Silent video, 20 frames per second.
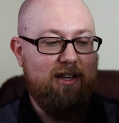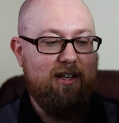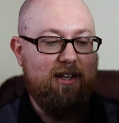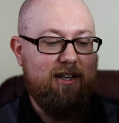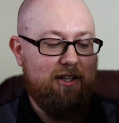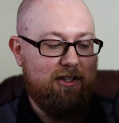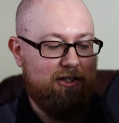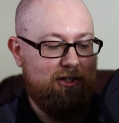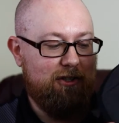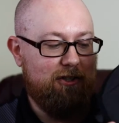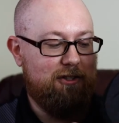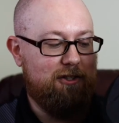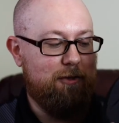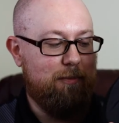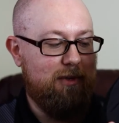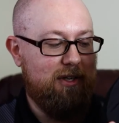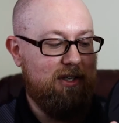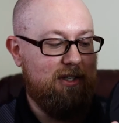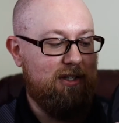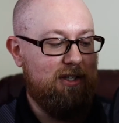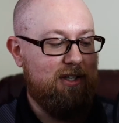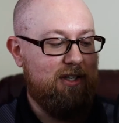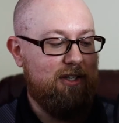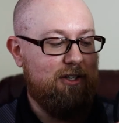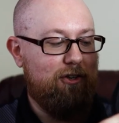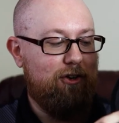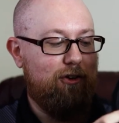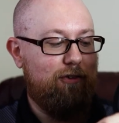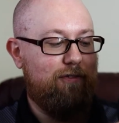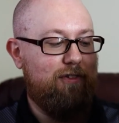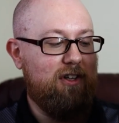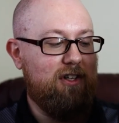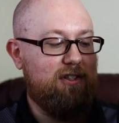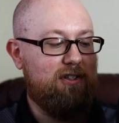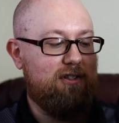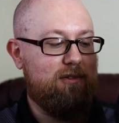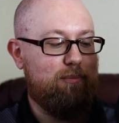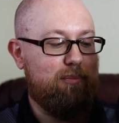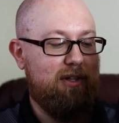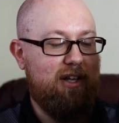it occurred to me, if
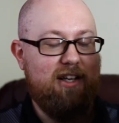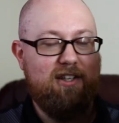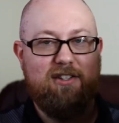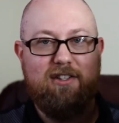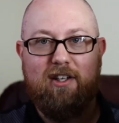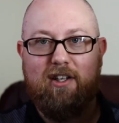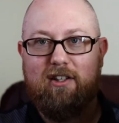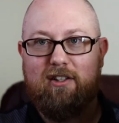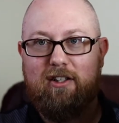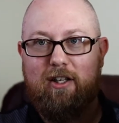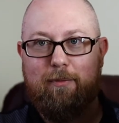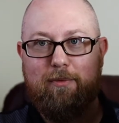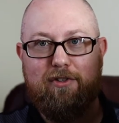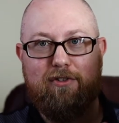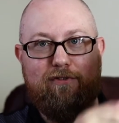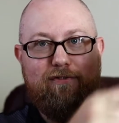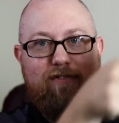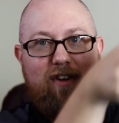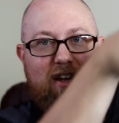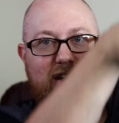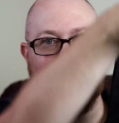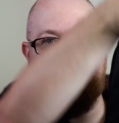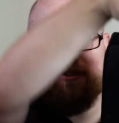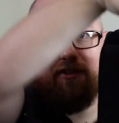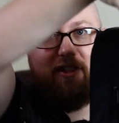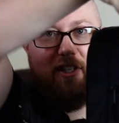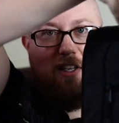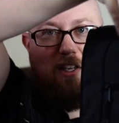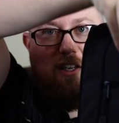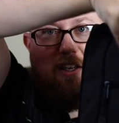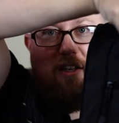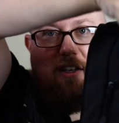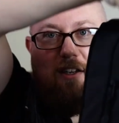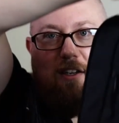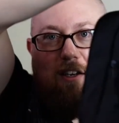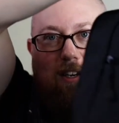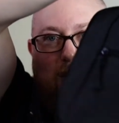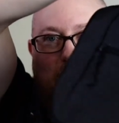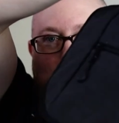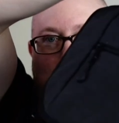these plastic clips failed
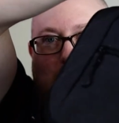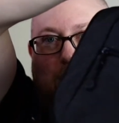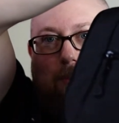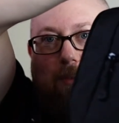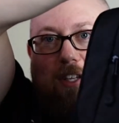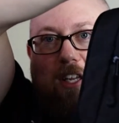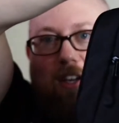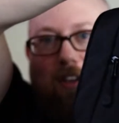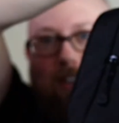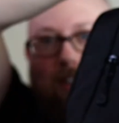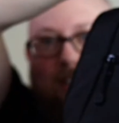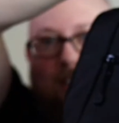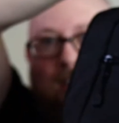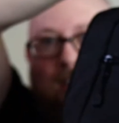while I'm carrying